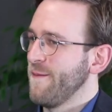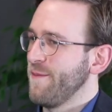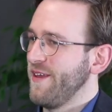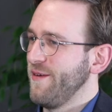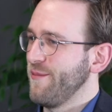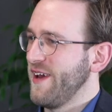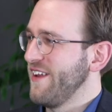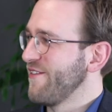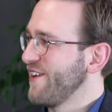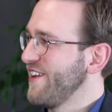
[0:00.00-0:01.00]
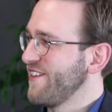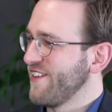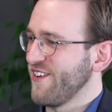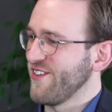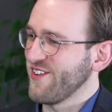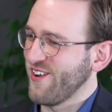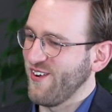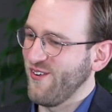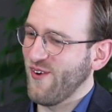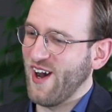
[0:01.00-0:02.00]
main reason
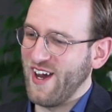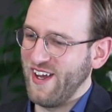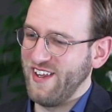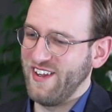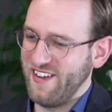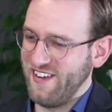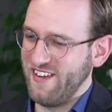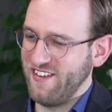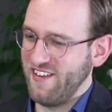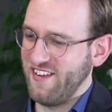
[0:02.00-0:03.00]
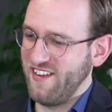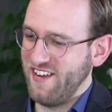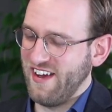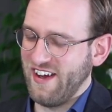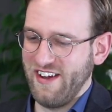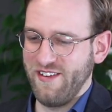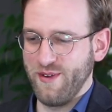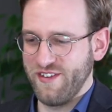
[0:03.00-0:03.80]
also why it hasn't been applied,